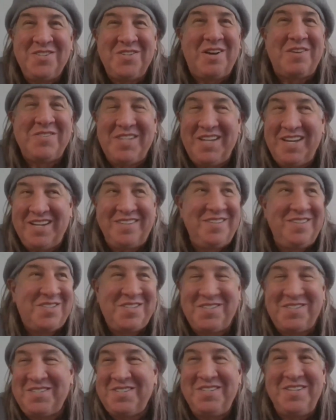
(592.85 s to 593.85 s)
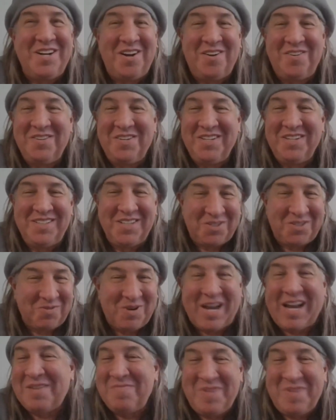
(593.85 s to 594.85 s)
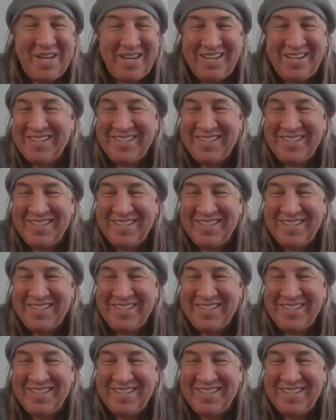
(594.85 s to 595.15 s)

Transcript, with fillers: So I was like, this is, you know, this is where I got to be.